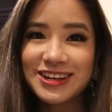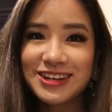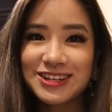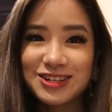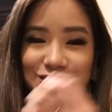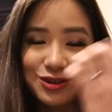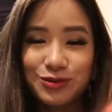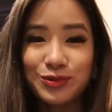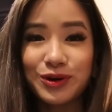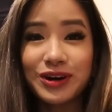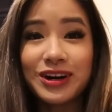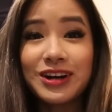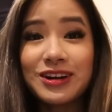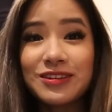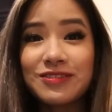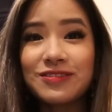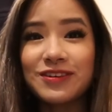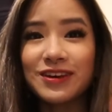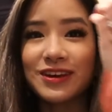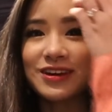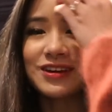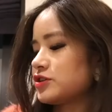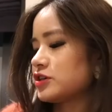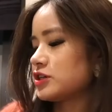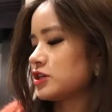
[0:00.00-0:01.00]
Do you want
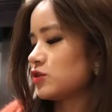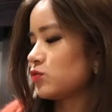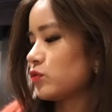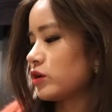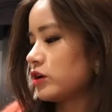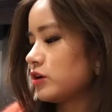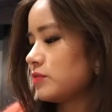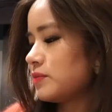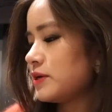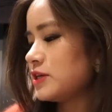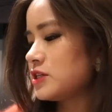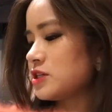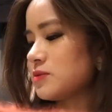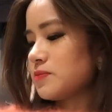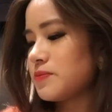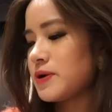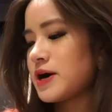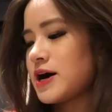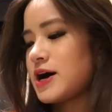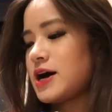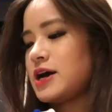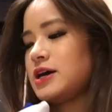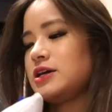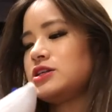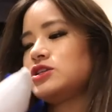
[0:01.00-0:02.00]
anything? So she wanted me to
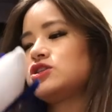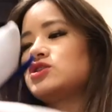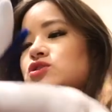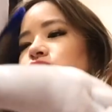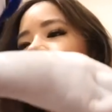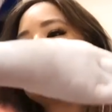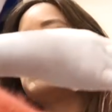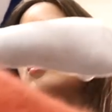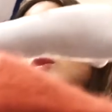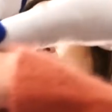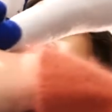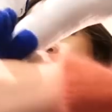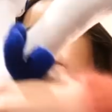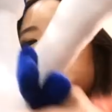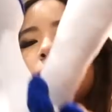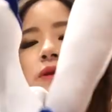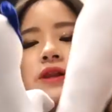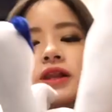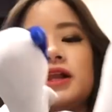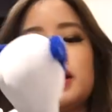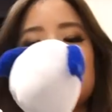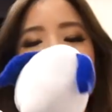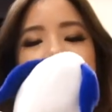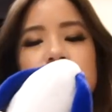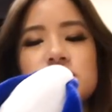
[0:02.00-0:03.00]
buy two
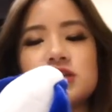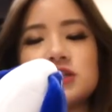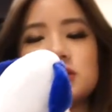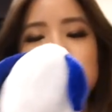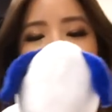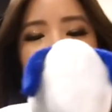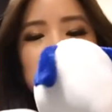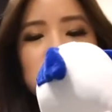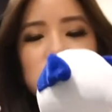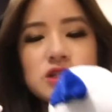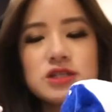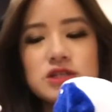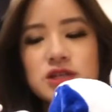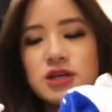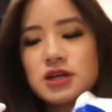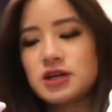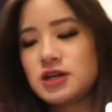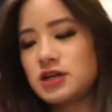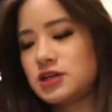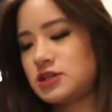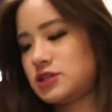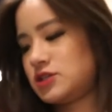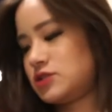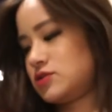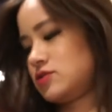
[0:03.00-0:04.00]
plushies.
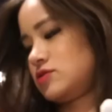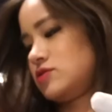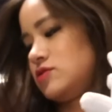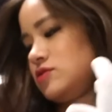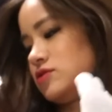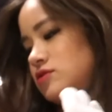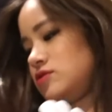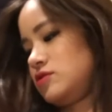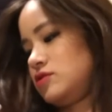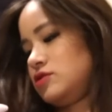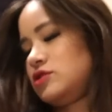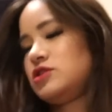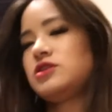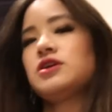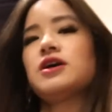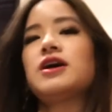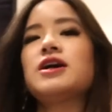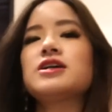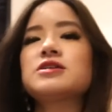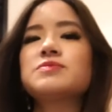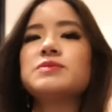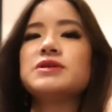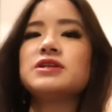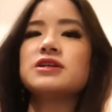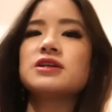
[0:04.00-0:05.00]
So she
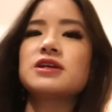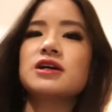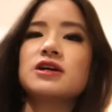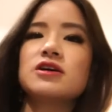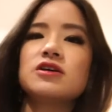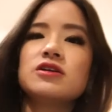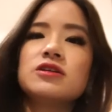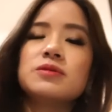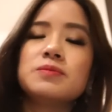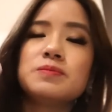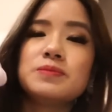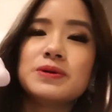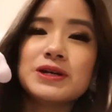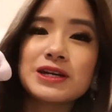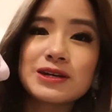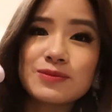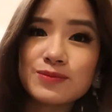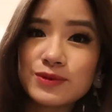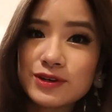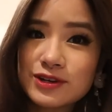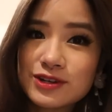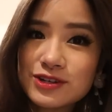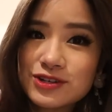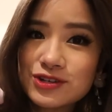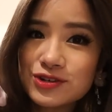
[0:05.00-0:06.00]
asked me to get her the big
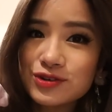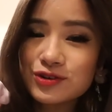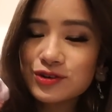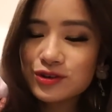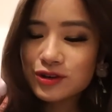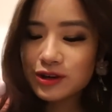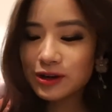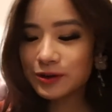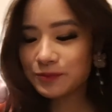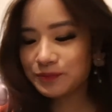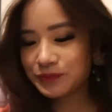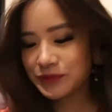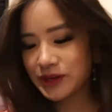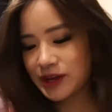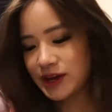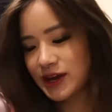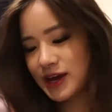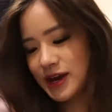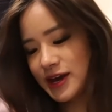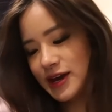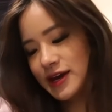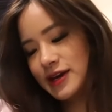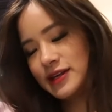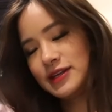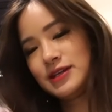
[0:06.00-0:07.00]
Mewtwo
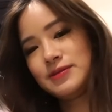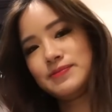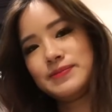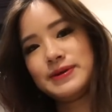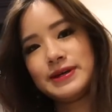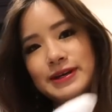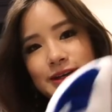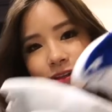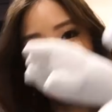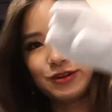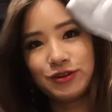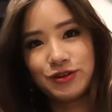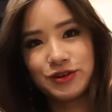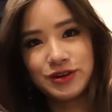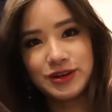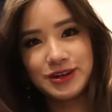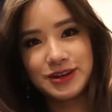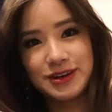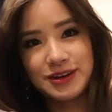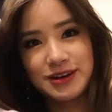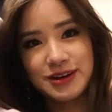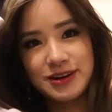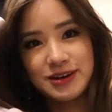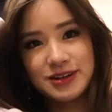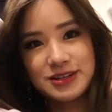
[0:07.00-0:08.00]
and the big
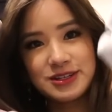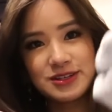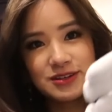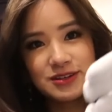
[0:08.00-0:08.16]
Lugia.